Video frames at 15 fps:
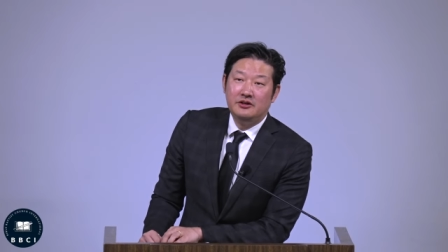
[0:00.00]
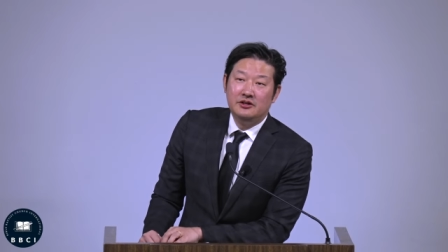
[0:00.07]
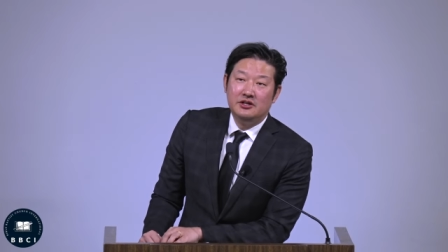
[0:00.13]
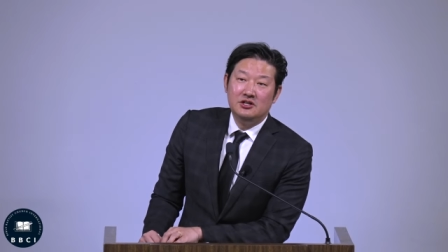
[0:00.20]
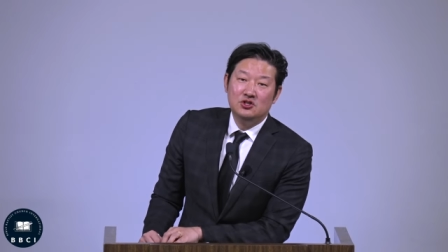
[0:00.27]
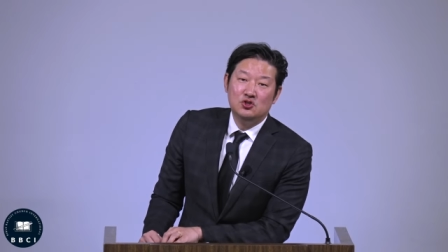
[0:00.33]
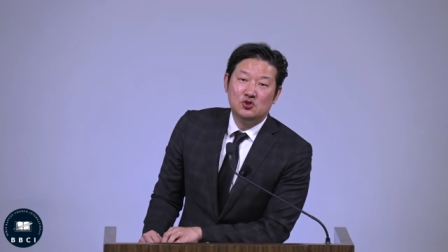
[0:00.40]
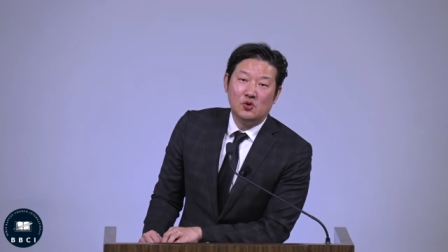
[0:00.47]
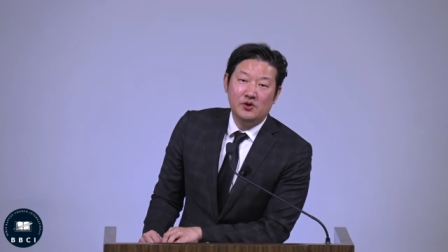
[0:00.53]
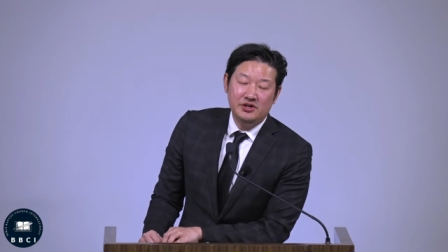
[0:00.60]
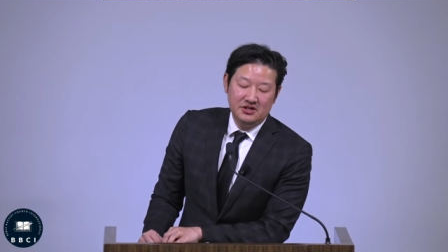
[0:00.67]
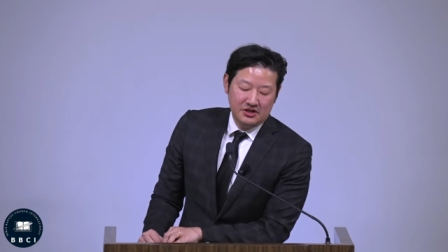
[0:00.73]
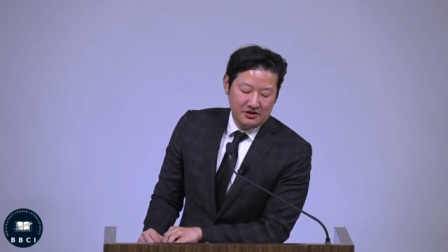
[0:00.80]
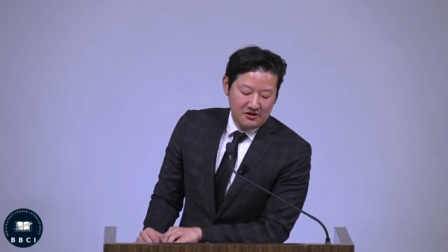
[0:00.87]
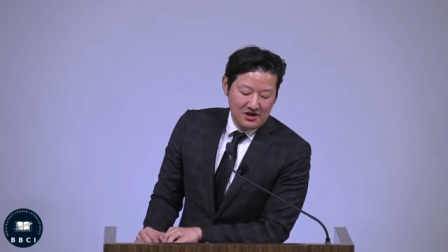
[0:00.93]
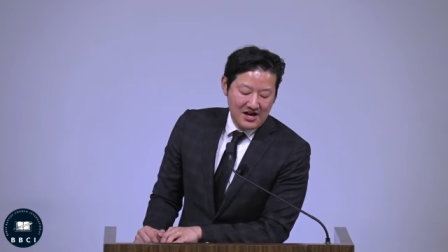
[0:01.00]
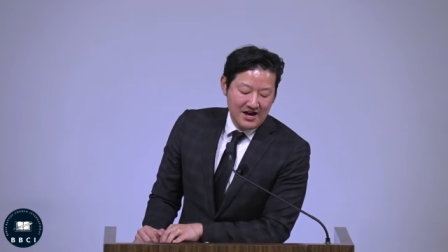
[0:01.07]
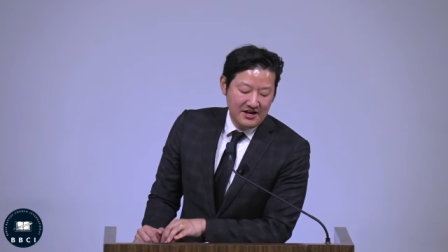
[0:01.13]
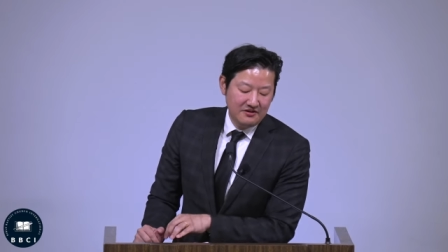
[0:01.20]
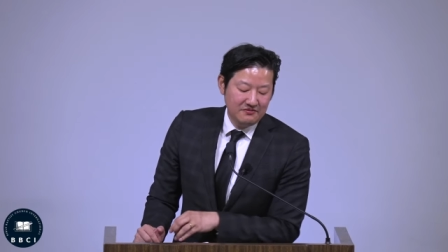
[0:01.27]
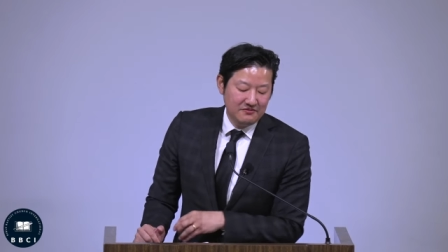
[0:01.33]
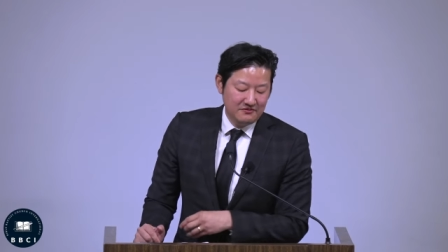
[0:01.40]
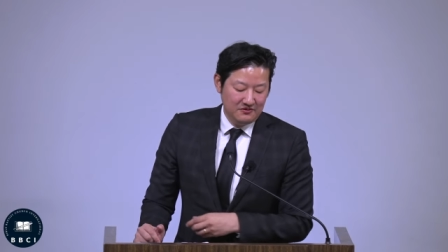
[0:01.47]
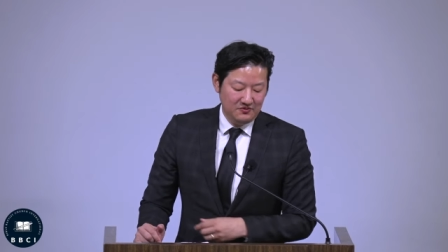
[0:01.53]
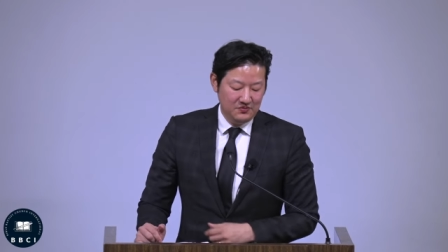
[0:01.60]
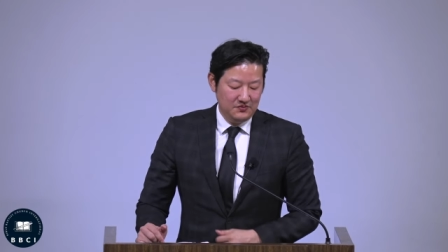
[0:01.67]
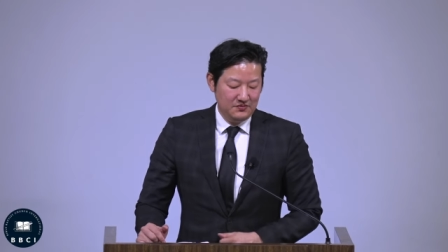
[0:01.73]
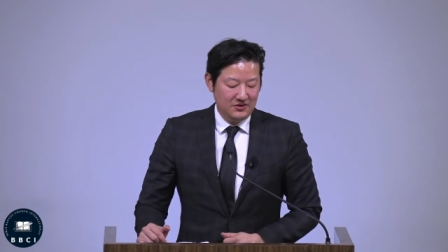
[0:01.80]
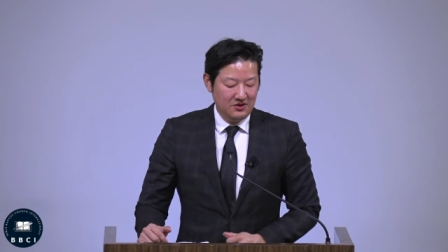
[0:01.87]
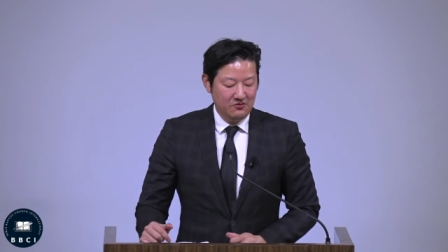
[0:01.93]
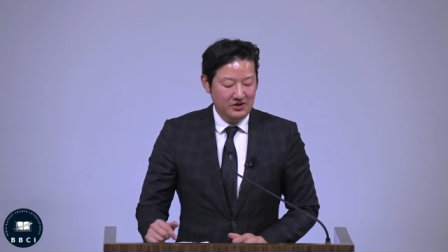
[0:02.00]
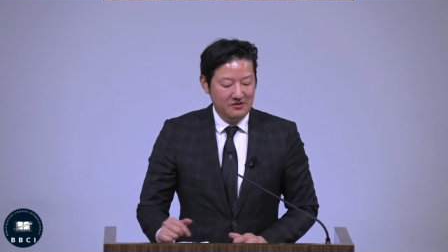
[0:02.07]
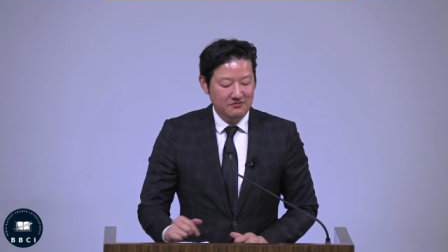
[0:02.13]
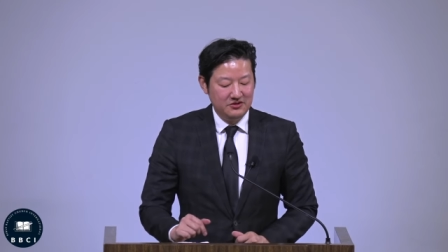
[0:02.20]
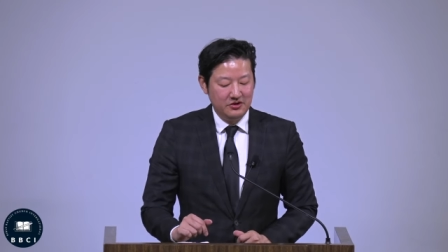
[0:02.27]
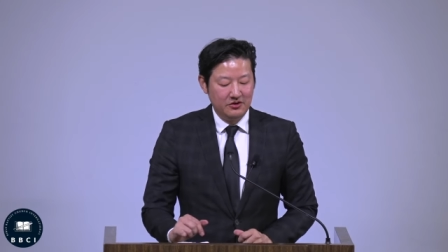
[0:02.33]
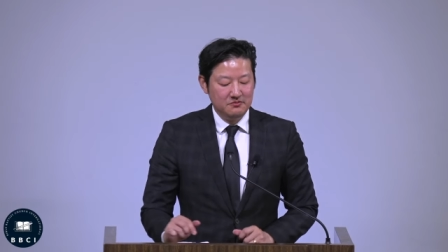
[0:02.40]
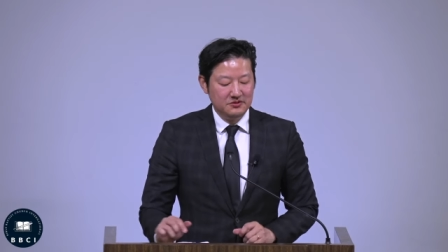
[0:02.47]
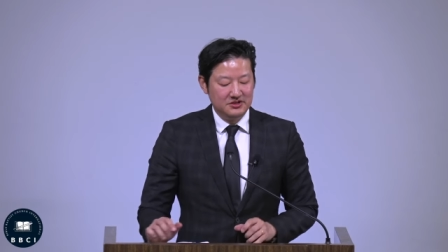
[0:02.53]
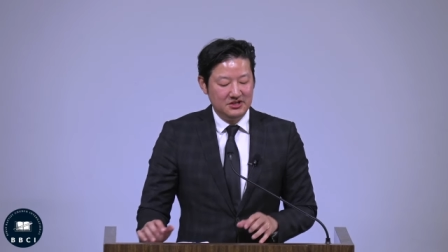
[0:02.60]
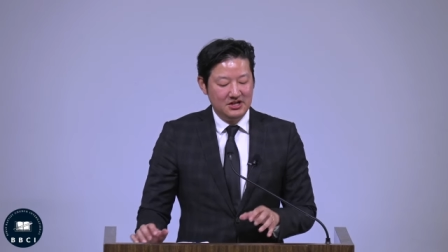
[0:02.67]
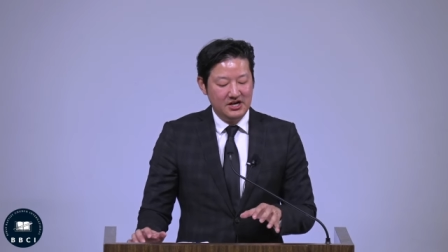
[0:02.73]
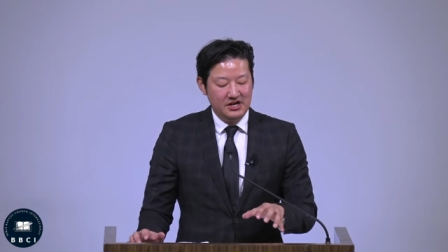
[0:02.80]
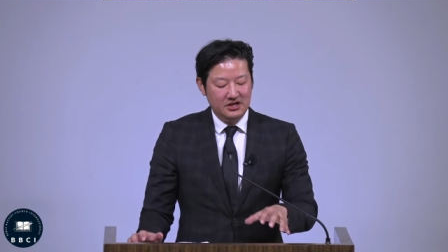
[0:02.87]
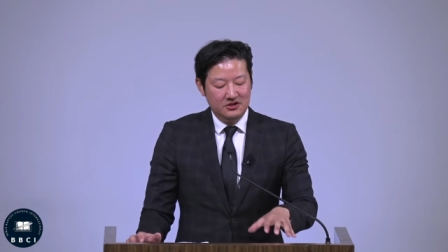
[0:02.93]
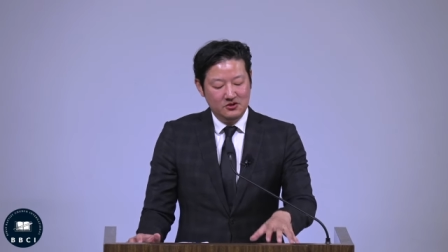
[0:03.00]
enjoying their life. We have terms like